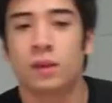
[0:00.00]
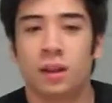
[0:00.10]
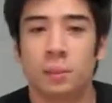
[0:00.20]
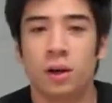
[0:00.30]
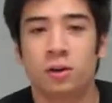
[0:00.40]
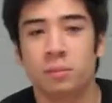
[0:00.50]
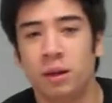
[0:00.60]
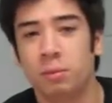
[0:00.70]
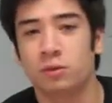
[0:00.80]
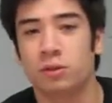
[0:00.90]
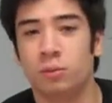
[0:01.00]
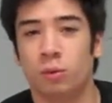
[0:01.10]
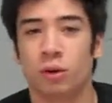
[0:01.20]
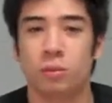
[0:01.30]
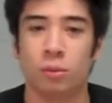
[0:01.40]
American people should
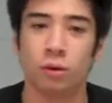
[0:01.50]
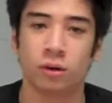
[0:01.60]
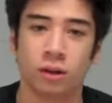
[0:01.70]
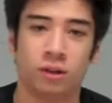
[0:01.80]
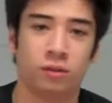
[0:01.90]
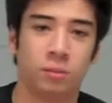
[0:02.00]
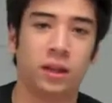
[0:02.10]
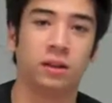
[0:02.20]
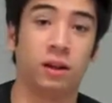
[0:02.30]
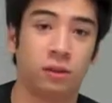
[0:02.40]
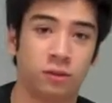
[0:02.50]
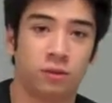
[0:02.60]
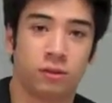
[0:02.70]
work more and spend less.